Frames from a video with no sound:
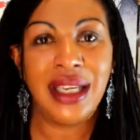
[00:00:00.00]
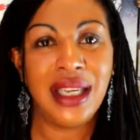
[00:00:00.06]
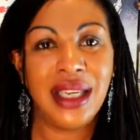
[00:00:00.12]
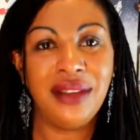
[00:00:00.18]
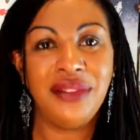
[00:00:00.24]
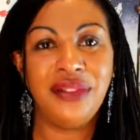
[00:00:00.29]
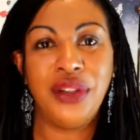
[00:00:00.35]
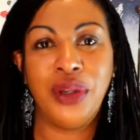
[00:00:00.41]

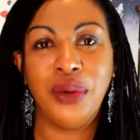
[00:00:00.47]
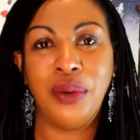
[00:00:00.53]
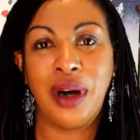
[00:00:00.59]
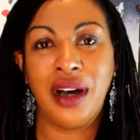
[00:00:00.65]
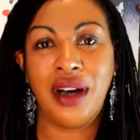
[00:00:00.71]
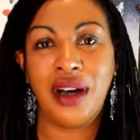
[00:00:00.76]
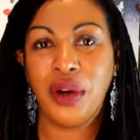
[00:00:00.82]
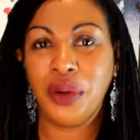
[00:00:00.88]
if you
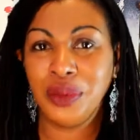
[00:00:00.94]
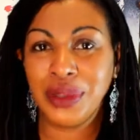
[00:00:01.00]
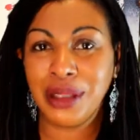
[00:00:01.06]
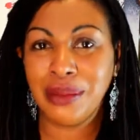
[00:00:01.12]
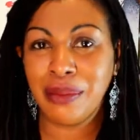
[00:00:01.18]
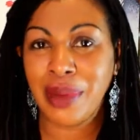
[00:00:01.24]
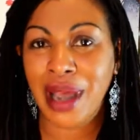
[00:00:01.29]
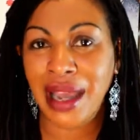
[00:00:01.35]
are
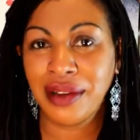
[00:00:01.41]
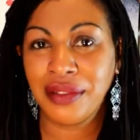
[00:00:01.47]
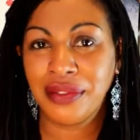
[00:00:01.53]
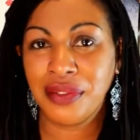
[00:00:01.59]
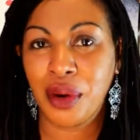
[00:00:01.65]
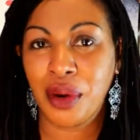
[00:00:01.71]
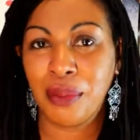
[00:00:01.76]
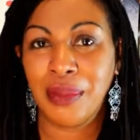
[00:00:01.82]
holding back
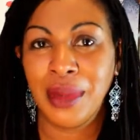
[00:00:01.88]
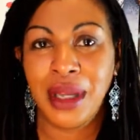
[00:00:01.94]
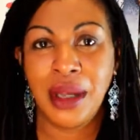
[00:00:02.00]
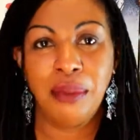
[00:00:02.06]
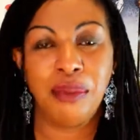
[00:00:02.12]
from